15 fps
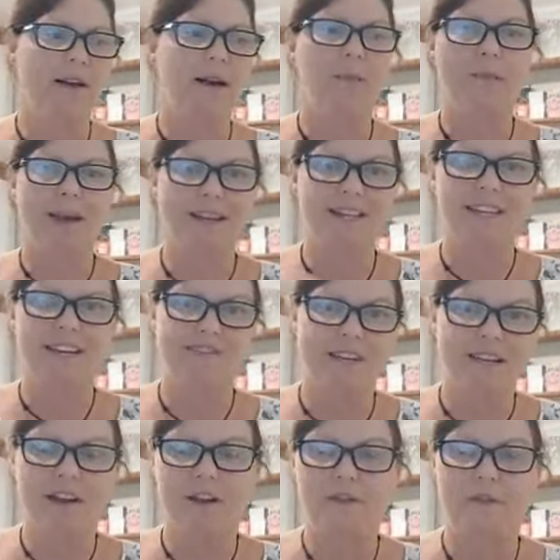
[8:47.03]
gut
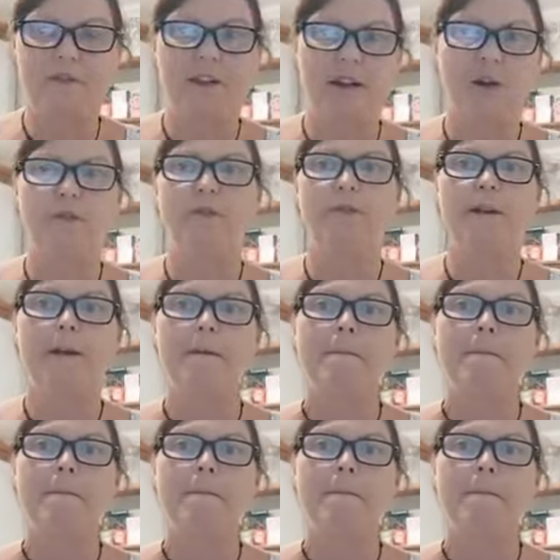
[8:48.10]
bacteria kind of feed off of it.